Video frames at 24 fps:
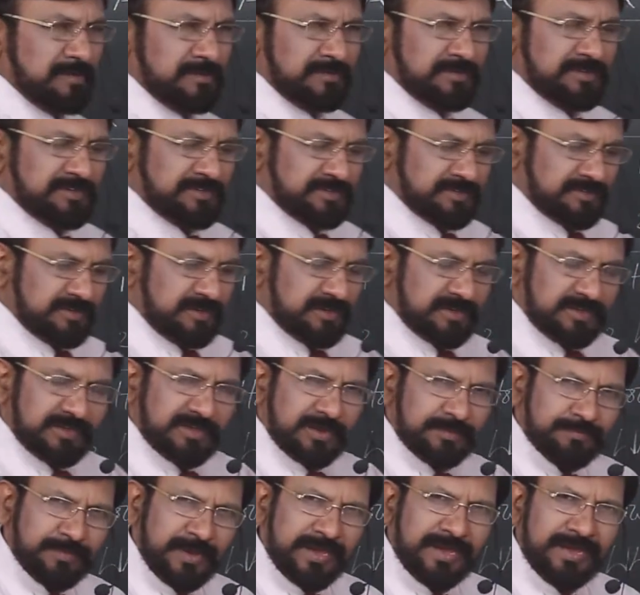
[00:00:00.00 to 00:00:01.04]
just it is
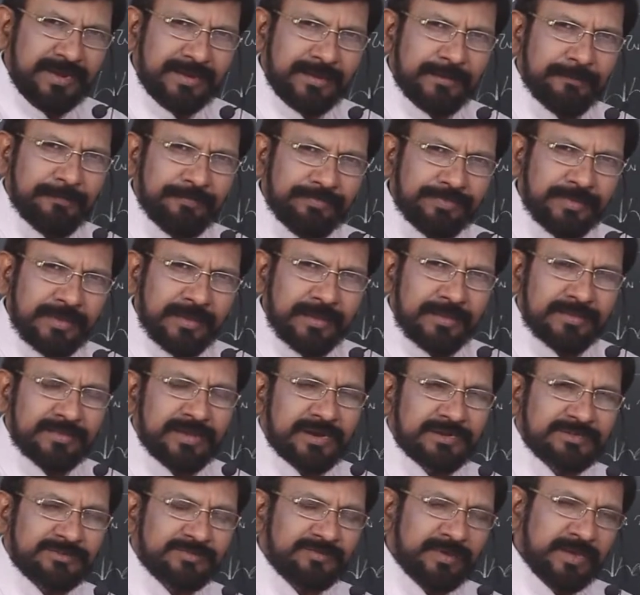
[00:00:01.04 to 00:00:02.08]
the beginning,
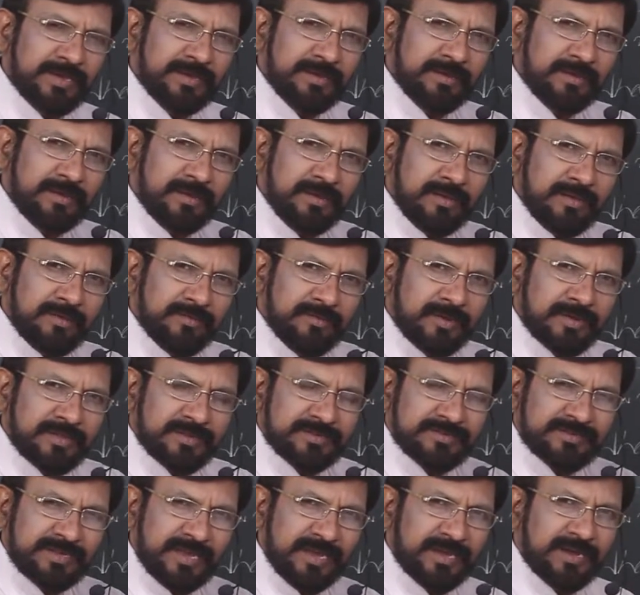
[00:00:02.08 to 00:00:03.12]
that's why for the
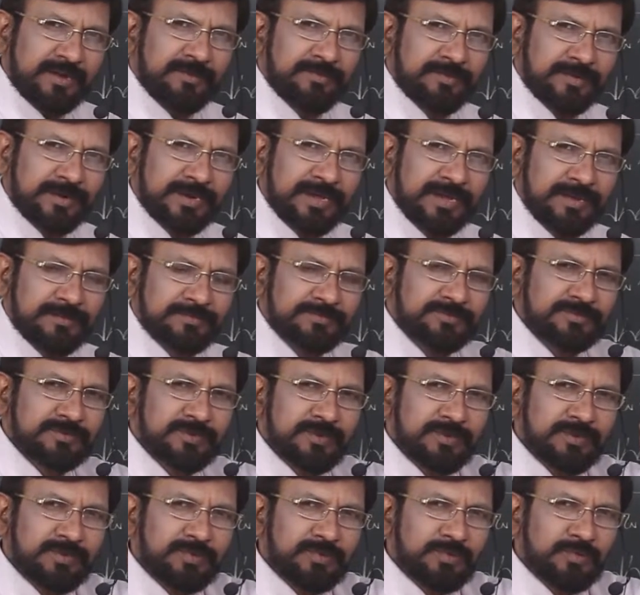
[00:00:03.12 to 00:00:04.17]
sake of names
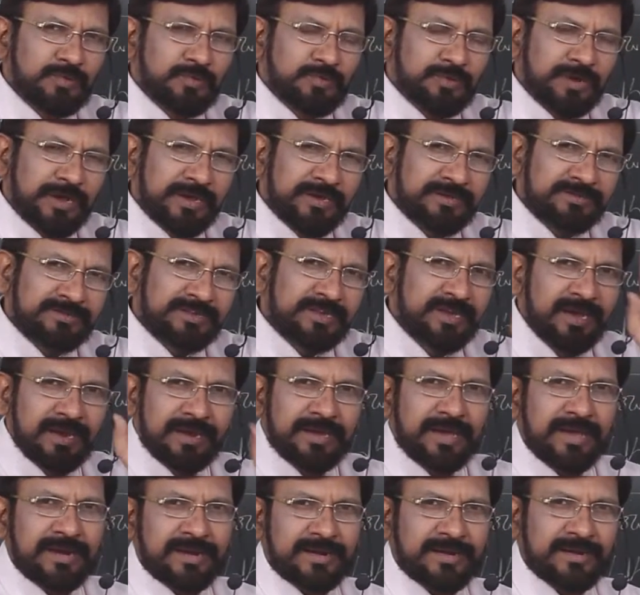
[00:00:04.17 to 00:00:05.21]
you take single
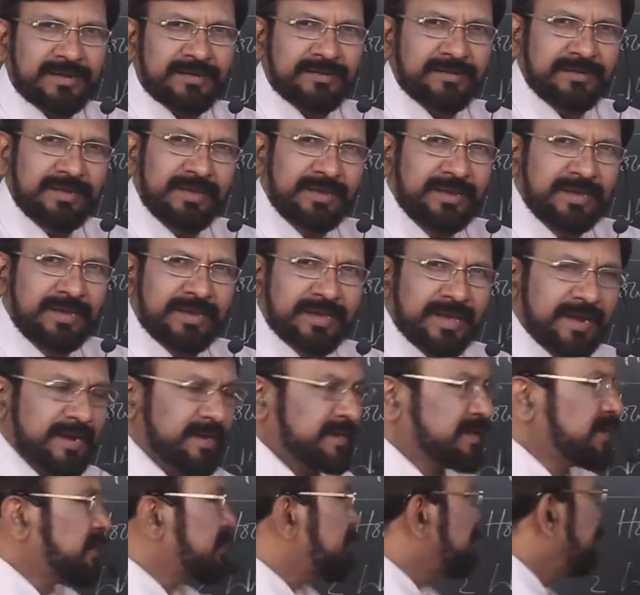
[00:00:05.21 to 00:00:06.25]
character, any
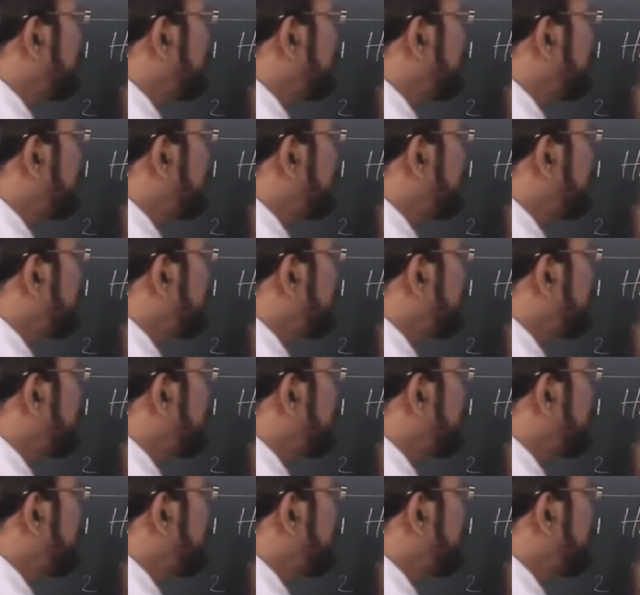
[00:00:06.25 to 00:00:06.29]
character.